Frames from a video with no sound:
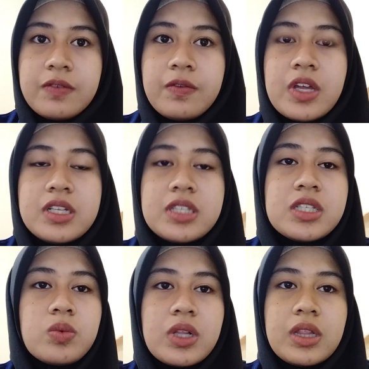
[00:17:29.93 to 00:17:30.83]
This is
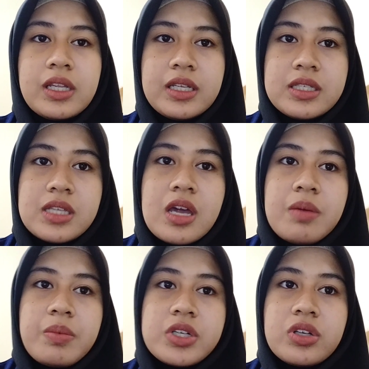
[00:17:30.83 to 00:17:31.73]
what links
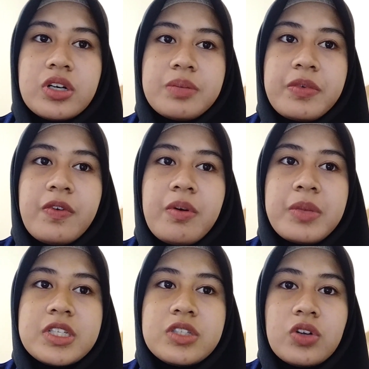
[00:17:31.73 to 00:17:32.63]
personal performance
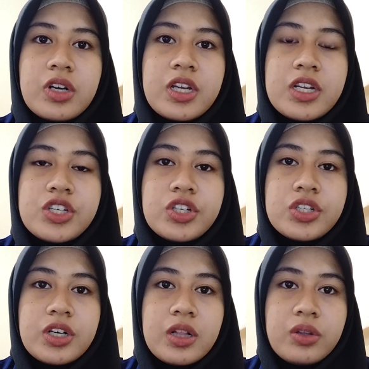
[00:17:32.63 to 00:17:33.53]
to
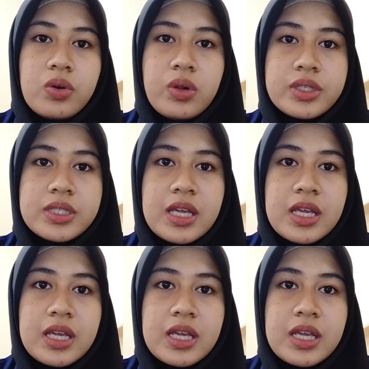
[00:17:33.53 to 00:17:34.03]
organizational goals.